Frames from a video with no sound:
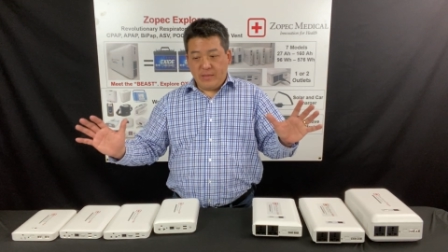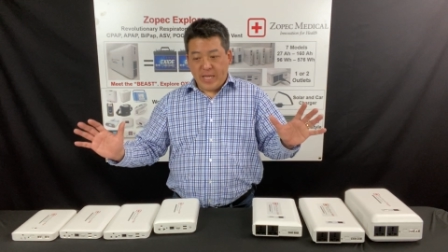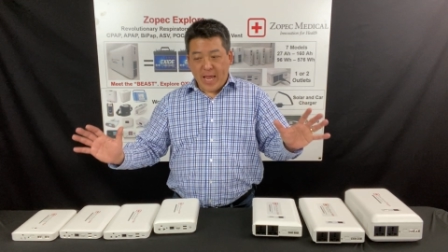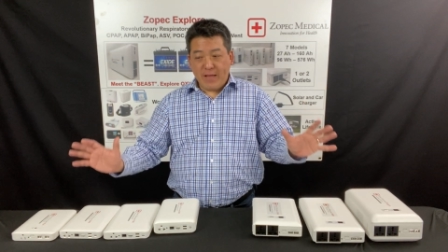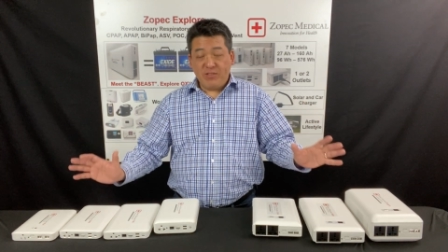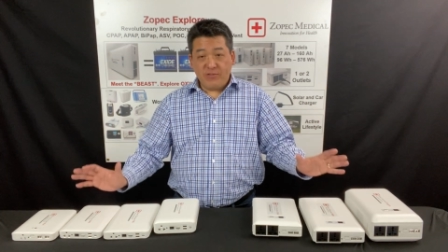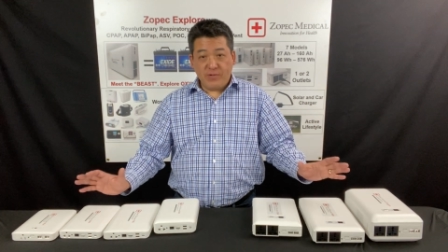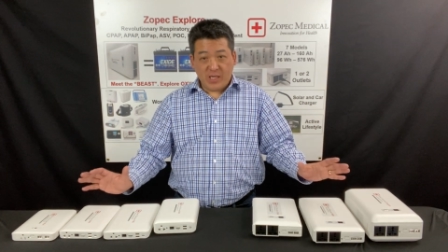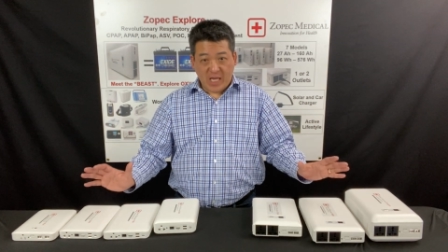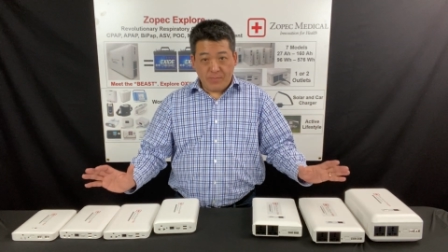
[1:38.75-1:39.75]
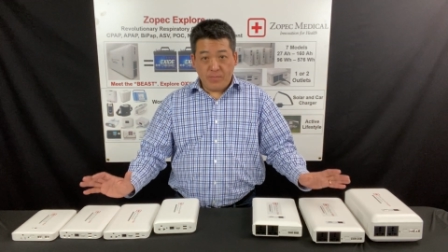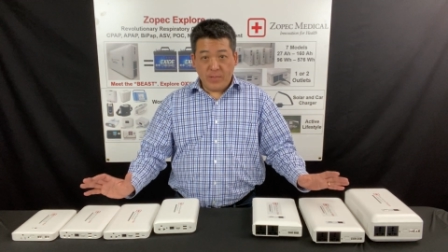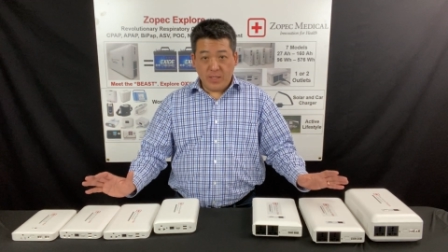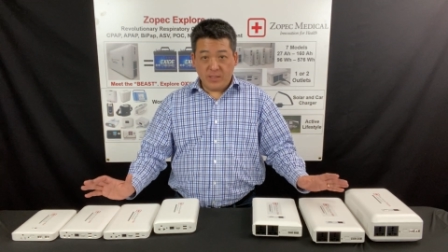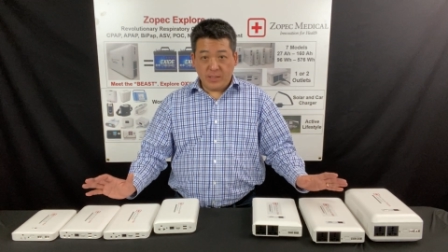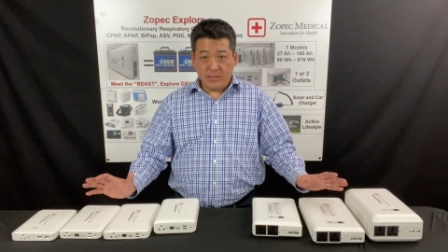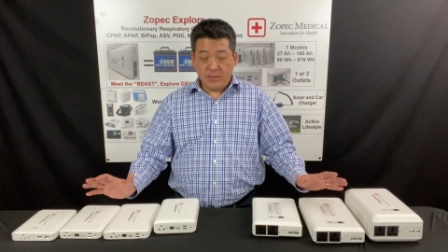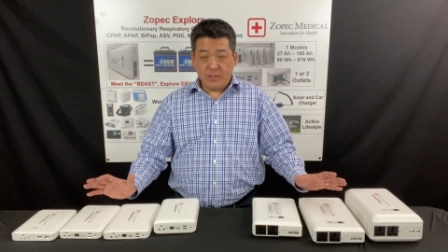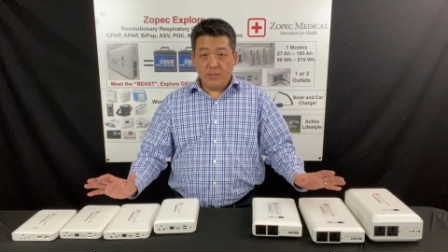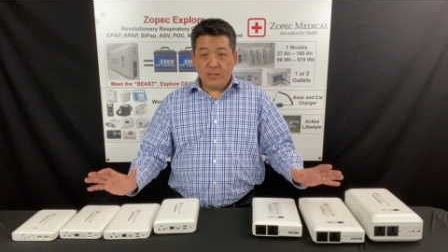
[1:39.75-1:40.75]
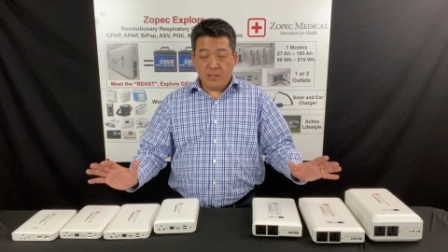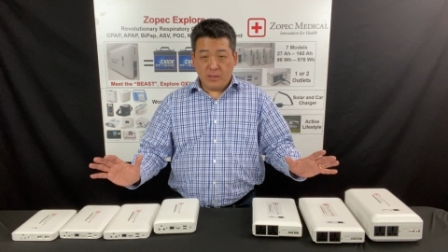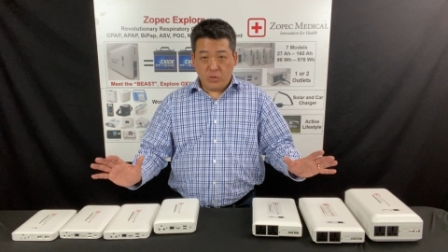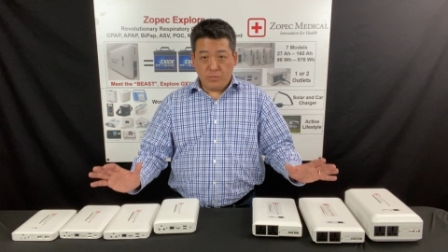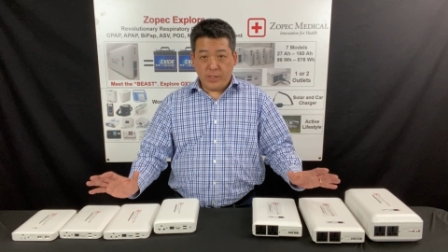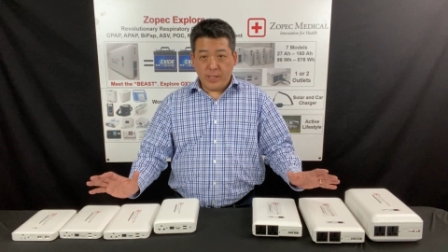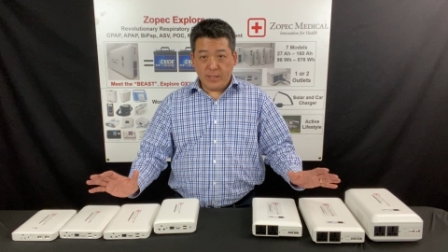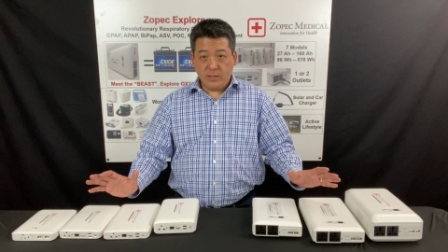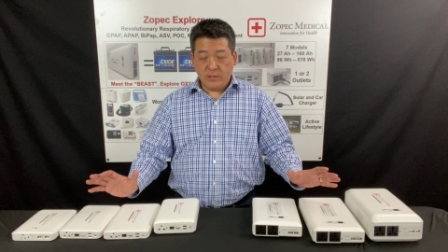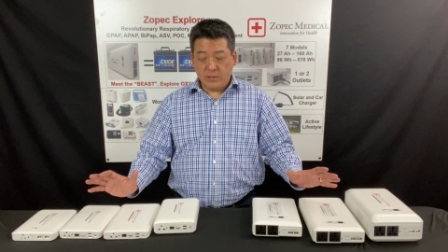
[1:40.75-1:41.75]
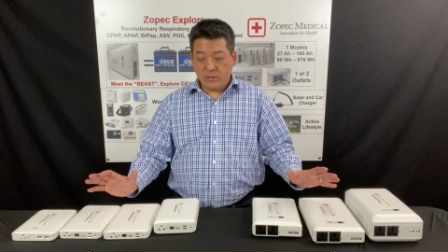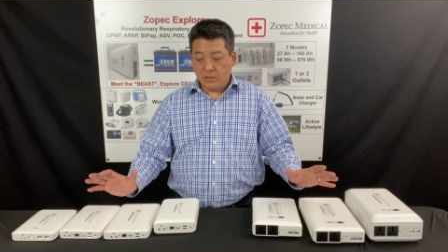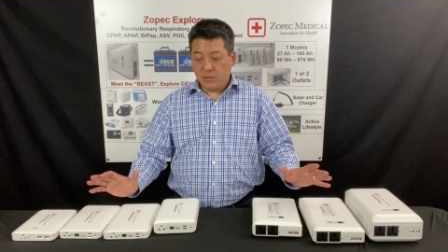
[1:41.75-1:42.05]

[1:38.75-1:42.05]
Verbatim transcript: they have different capability in UPS.